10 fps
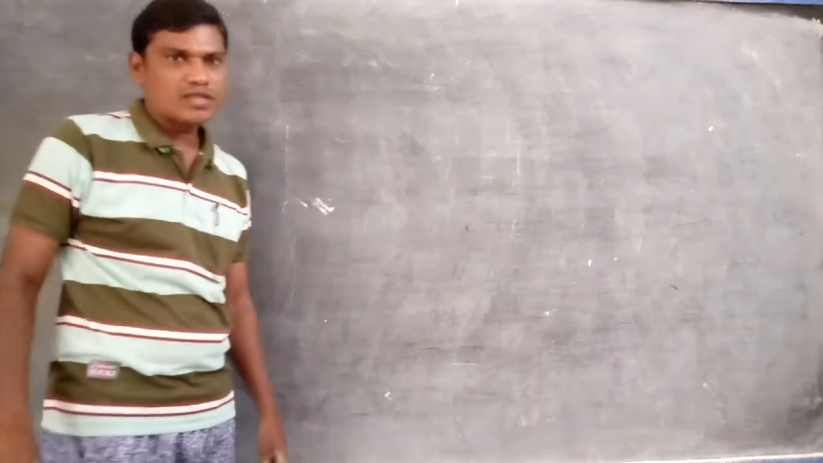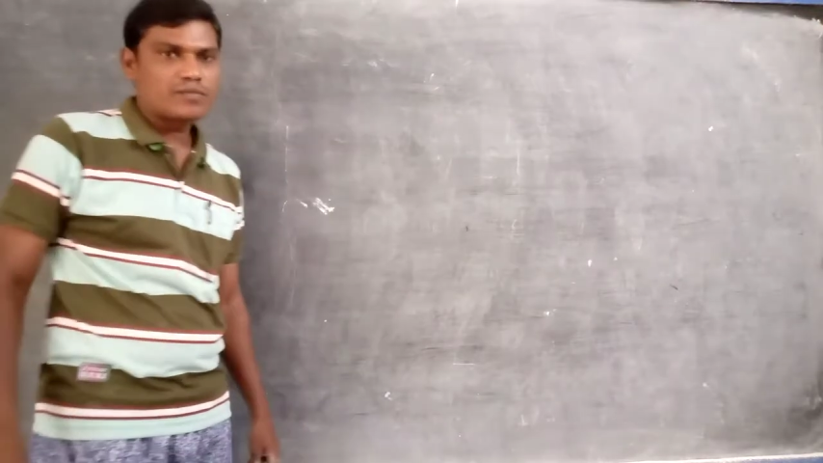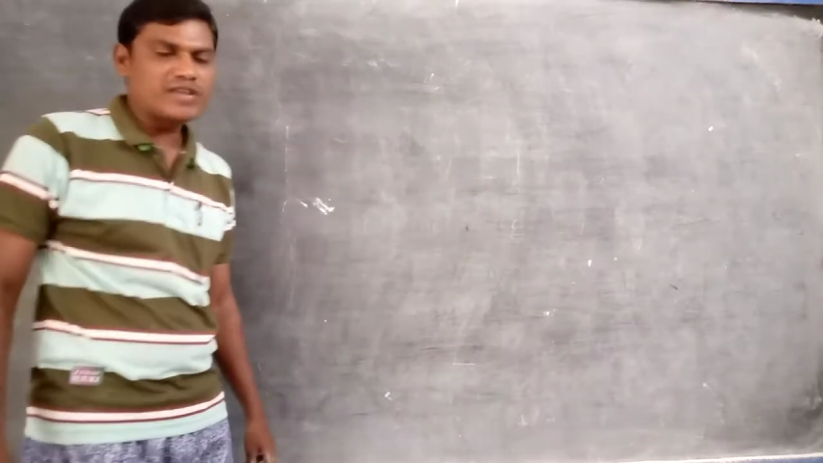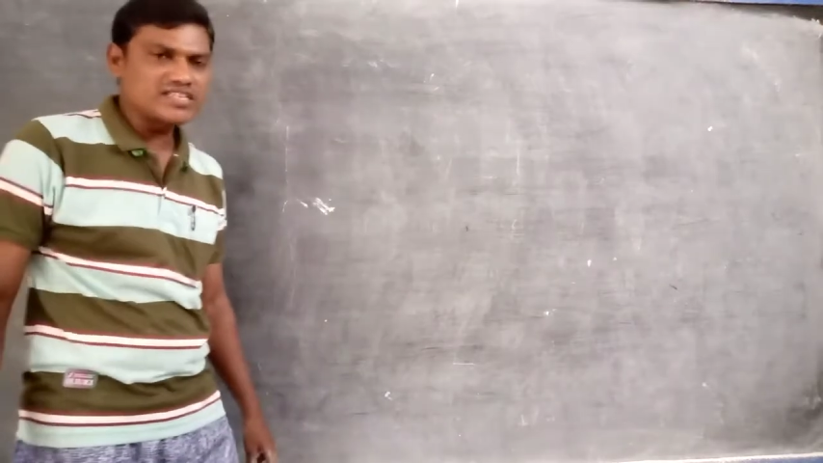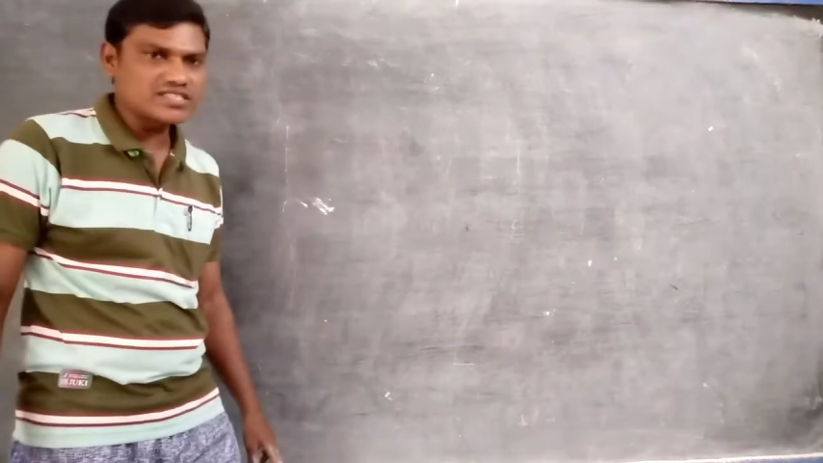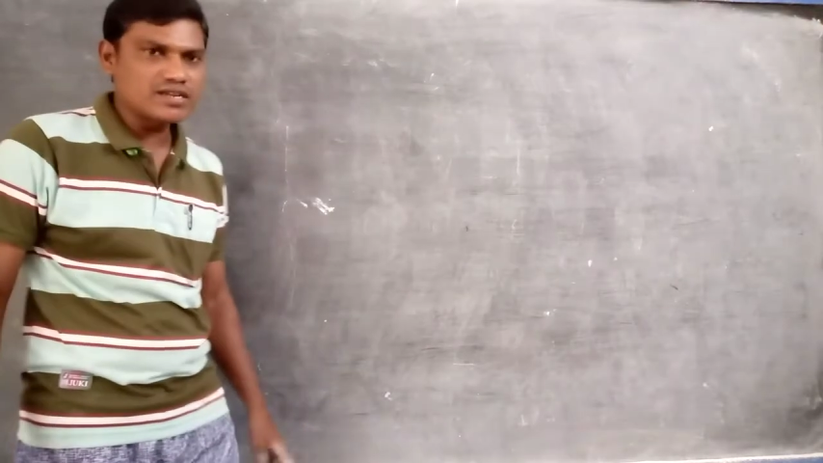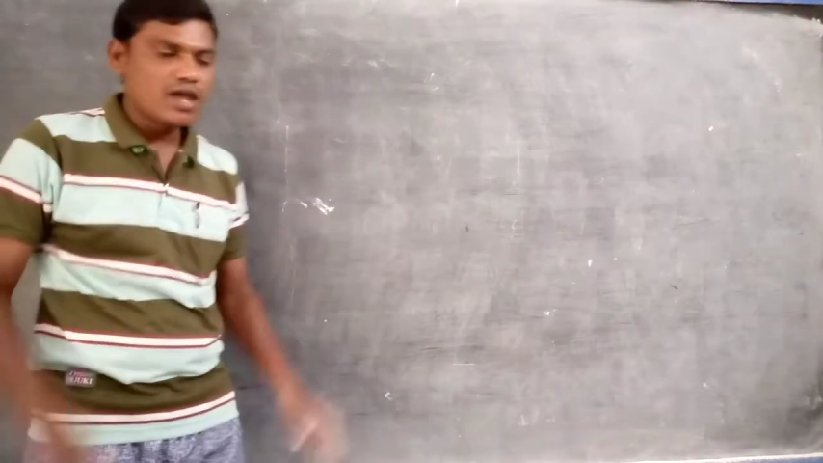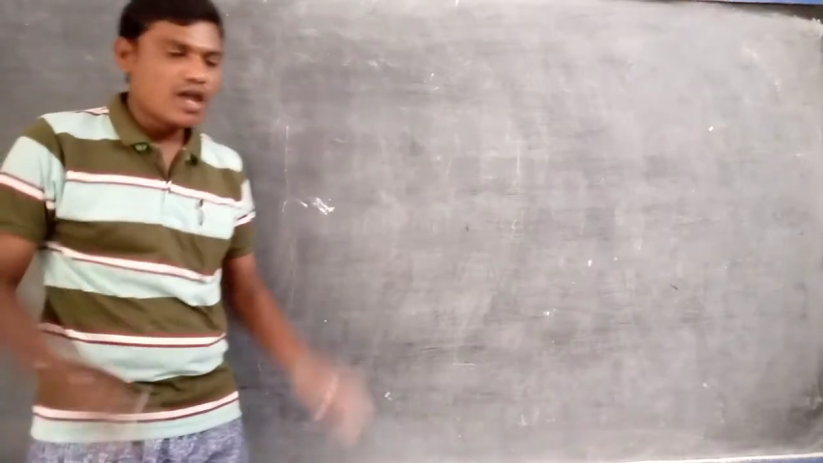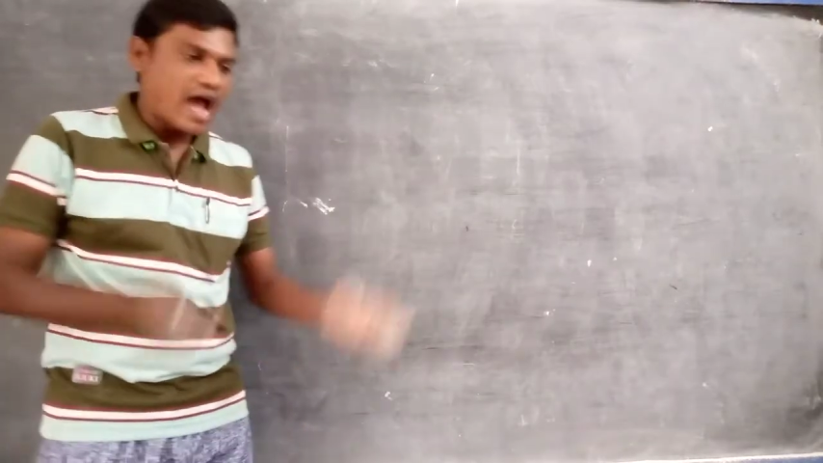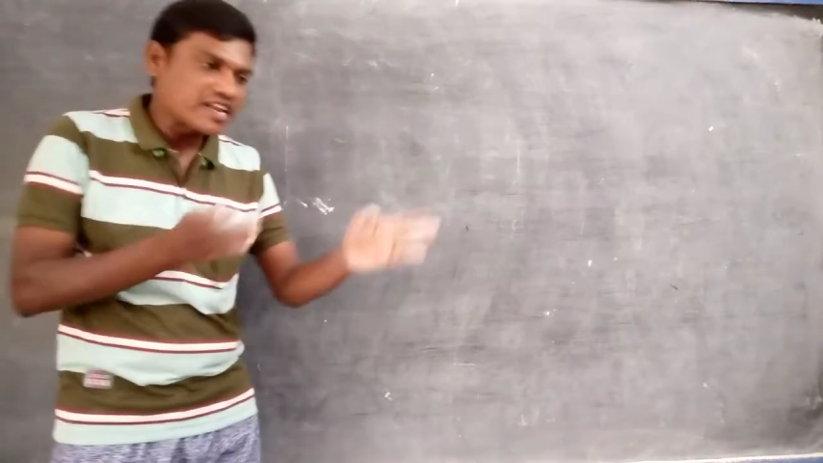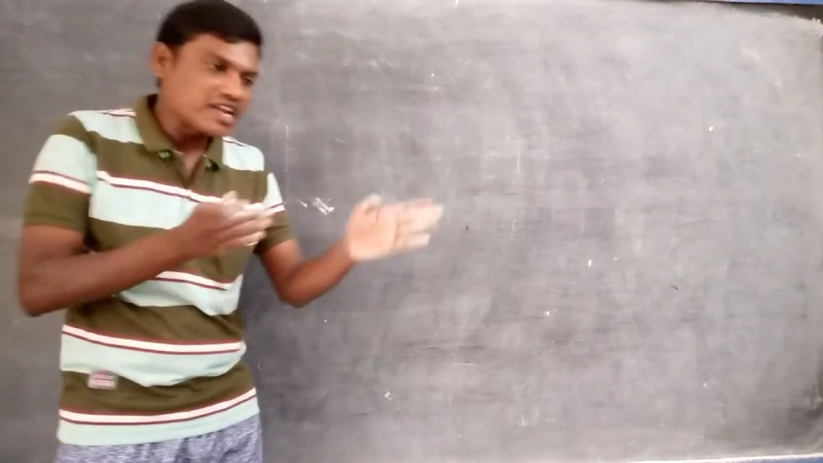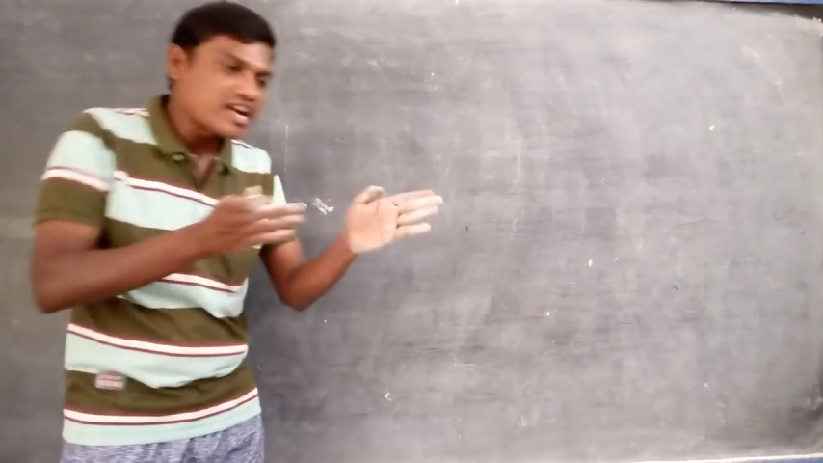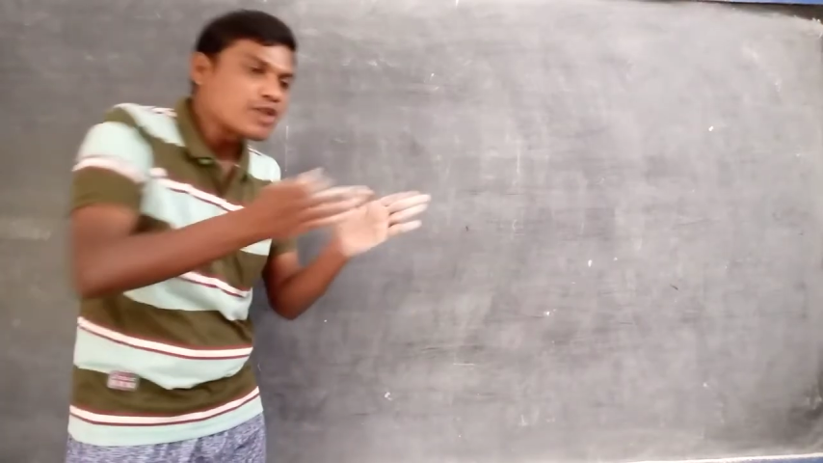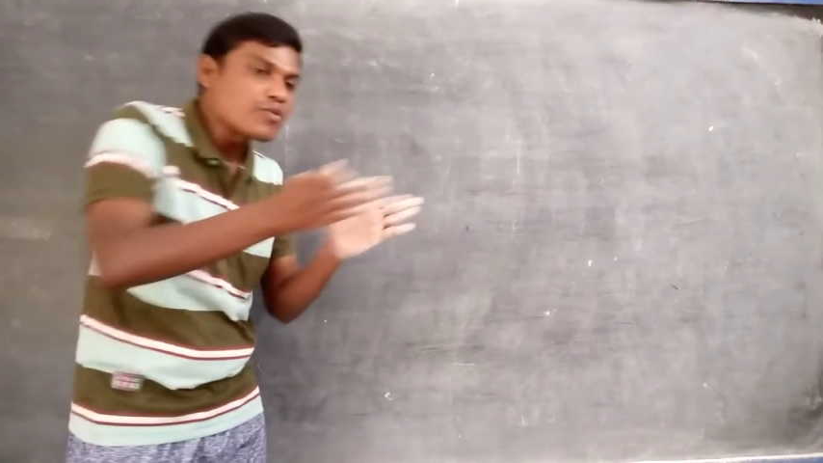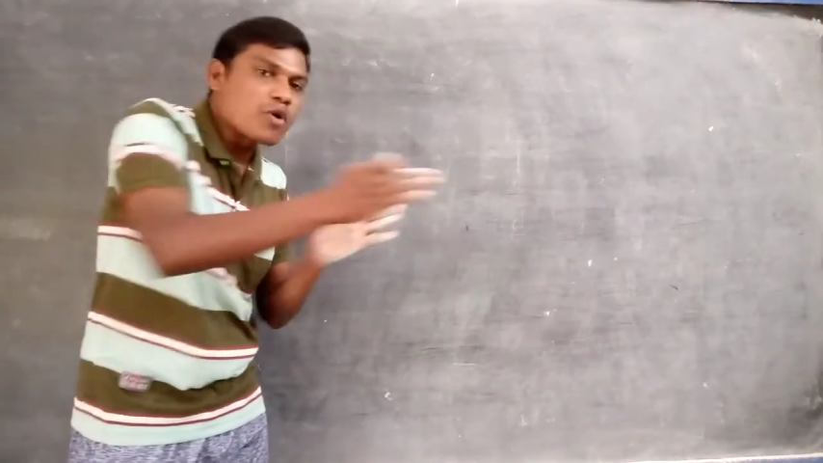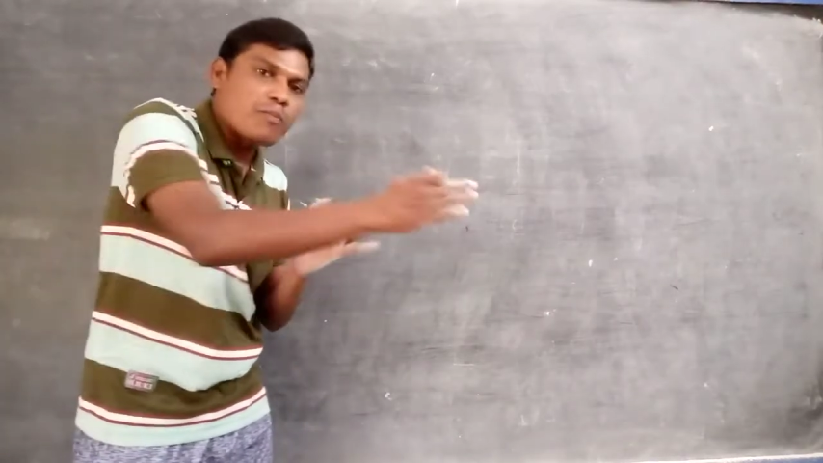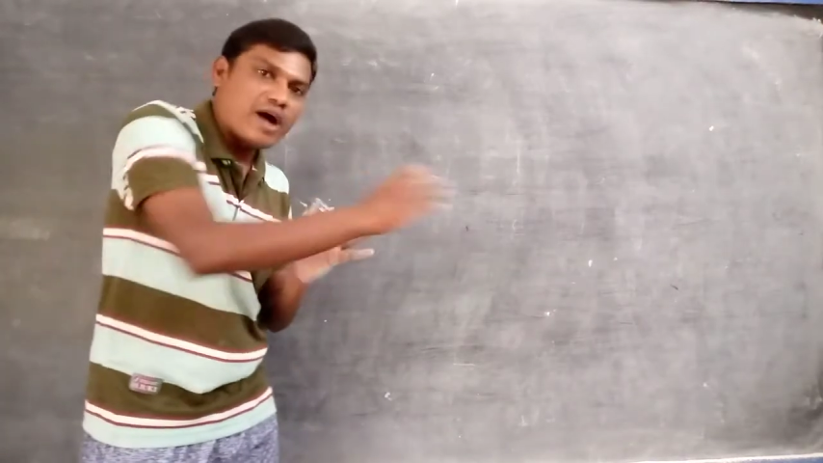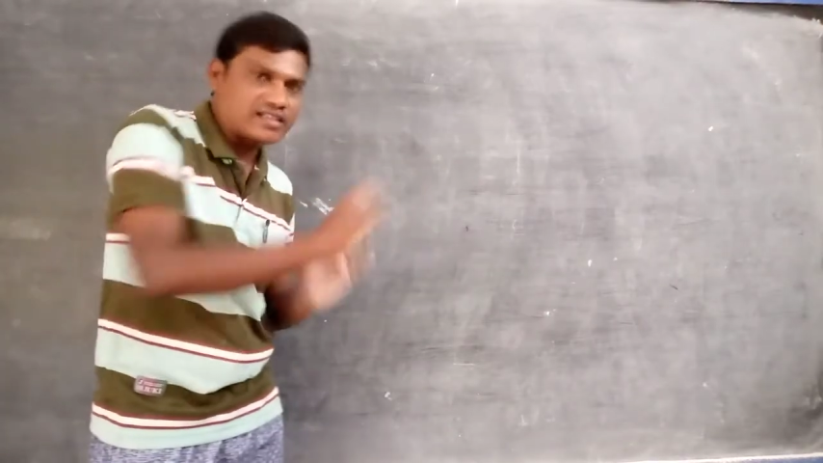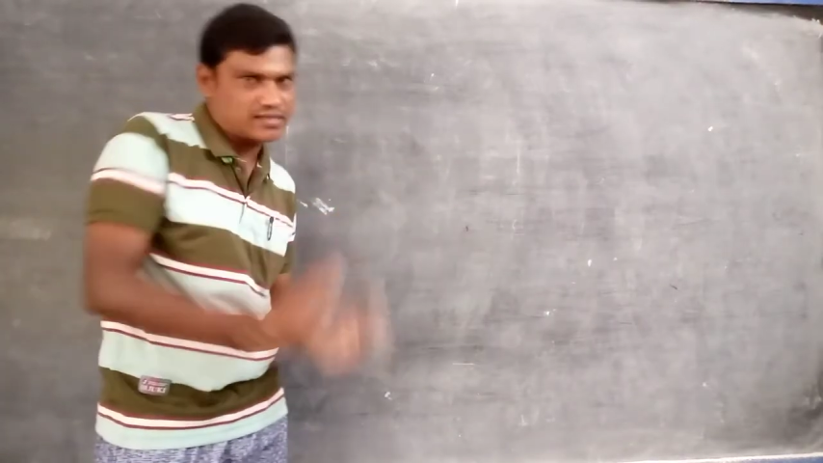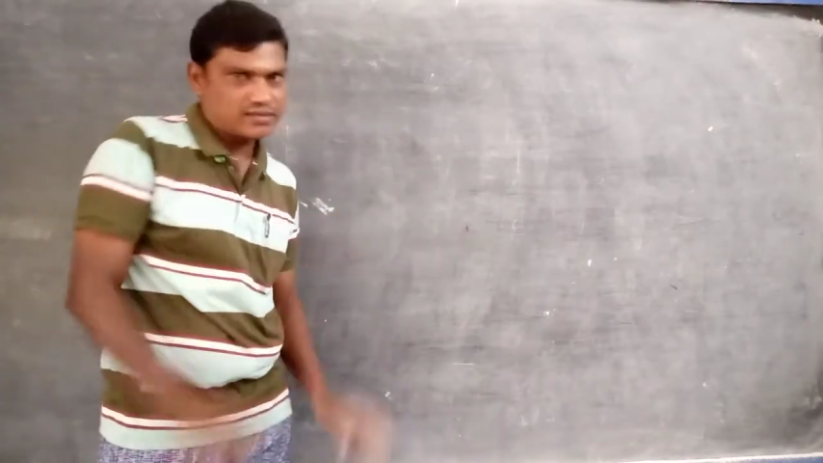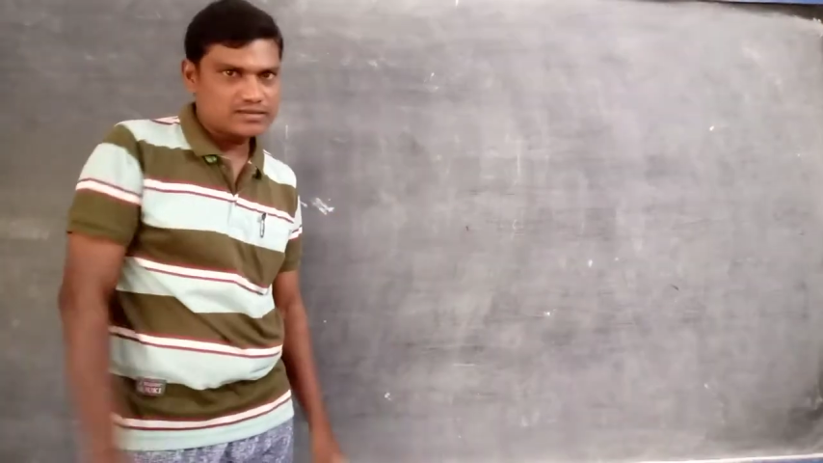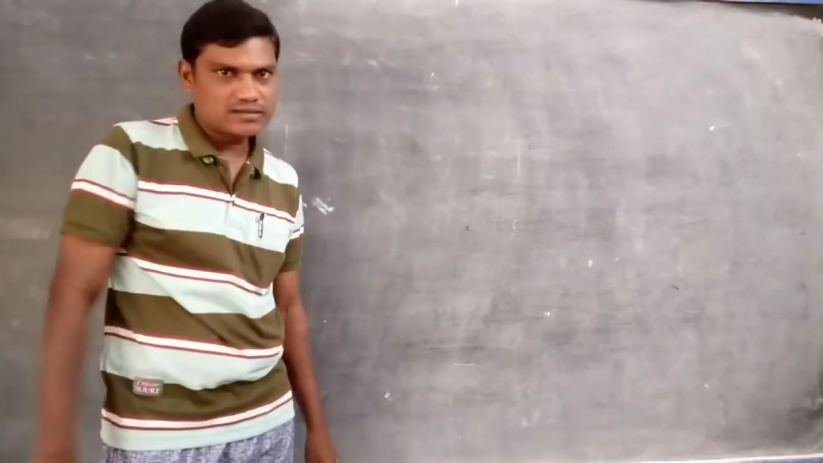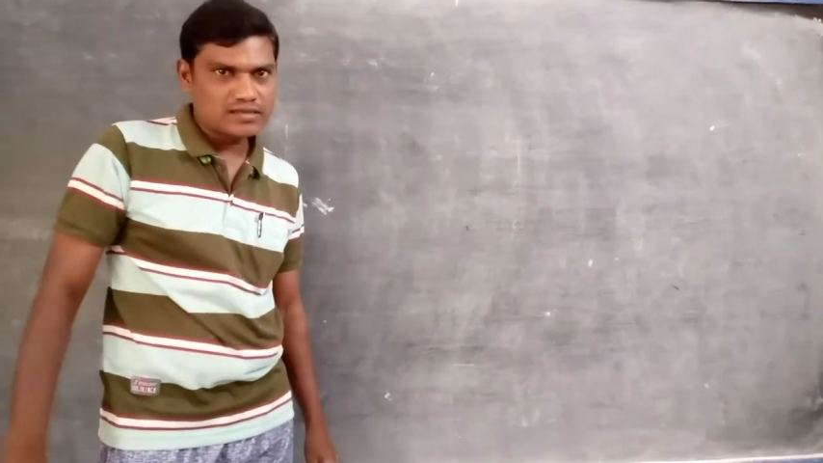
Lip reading: means at a curved path.